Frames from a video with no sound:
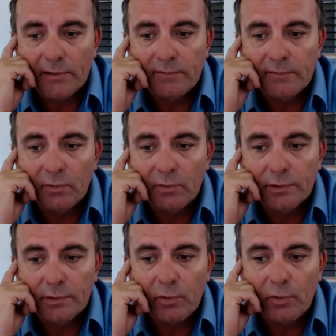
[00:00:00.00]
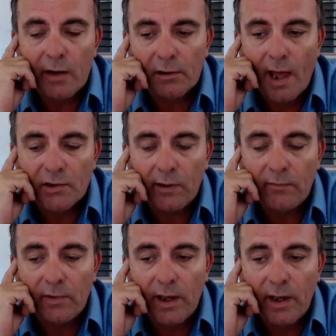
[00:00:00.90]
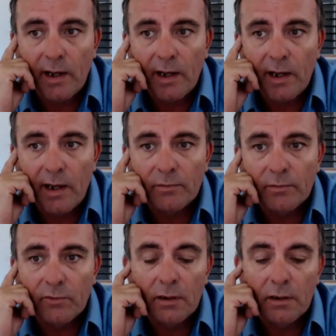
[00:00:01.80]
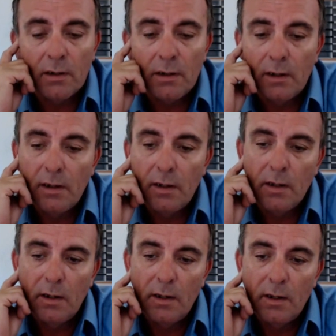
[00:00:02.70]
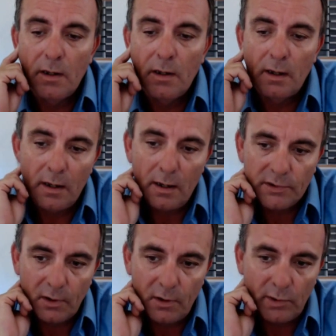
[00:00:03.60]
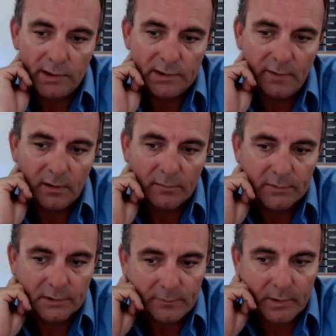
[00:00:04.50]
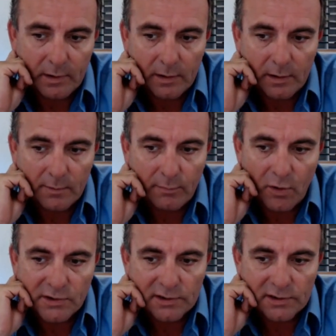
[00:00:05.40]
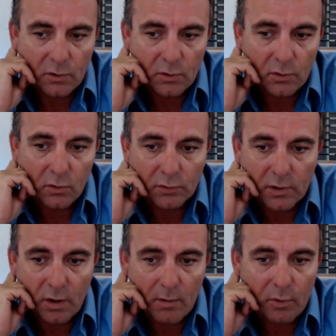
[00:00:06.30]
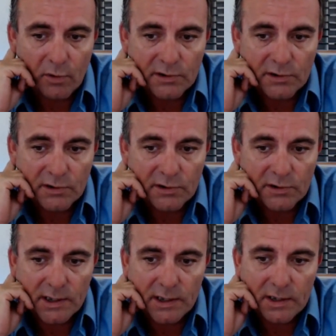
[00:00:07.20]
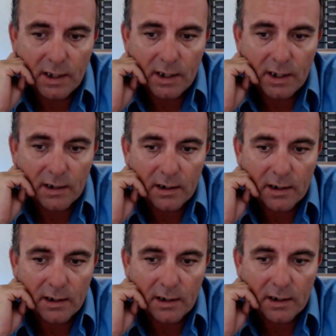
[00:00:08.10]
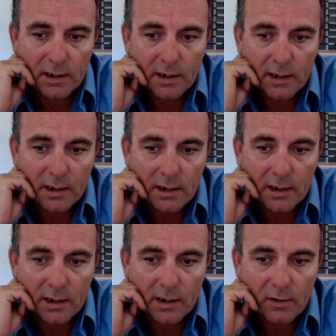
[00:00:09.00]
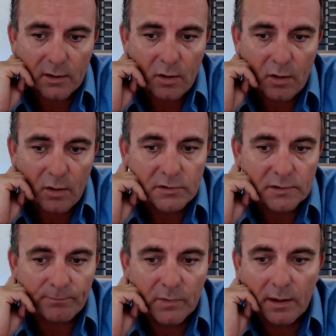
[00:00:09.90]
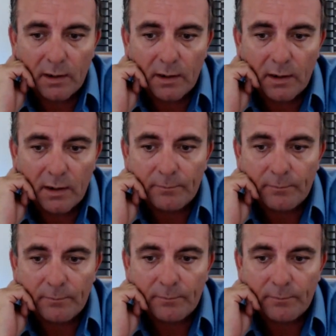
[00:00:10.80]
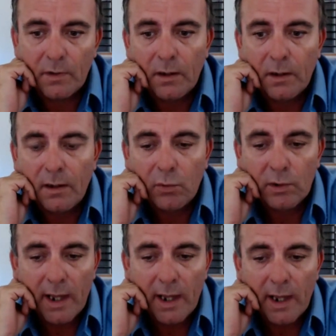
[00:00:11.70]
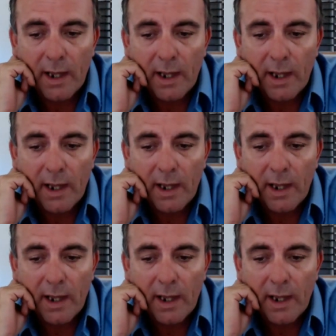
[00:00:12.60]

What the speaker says: So we developed a process called compost tea and compost extracts, where we can basically create a